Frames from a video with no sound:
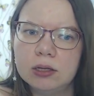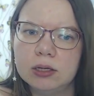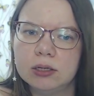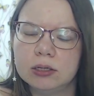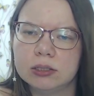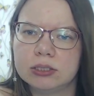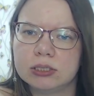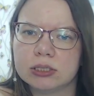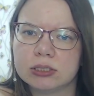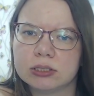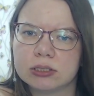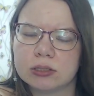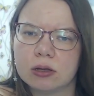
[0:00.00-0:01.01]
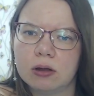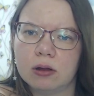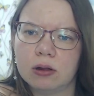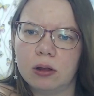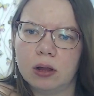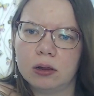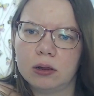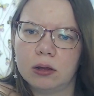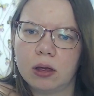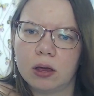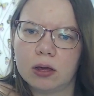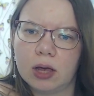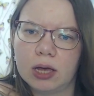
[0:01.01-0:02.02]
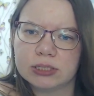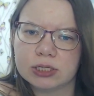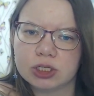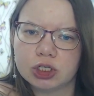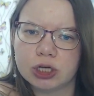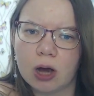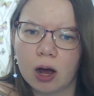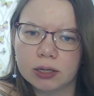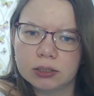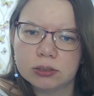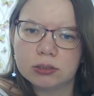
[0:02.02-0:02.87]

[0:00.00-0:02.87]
Is this like as a child?